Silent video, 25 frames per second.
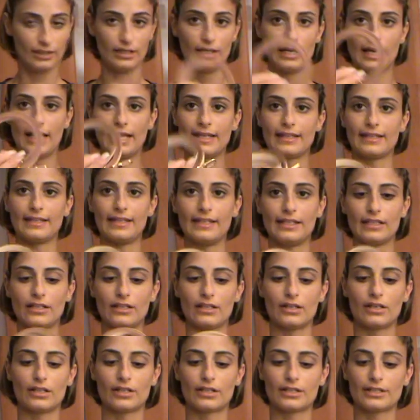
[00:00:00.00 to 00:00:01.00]
And here
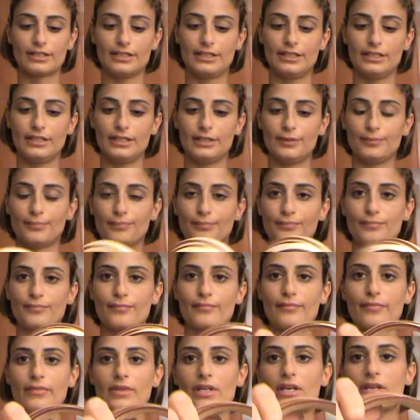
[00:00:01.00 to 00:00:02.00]
are the
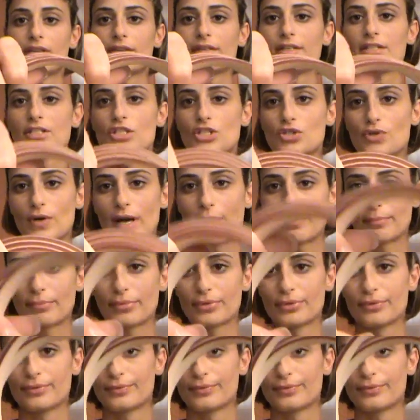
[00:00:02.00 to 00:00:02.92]
strap.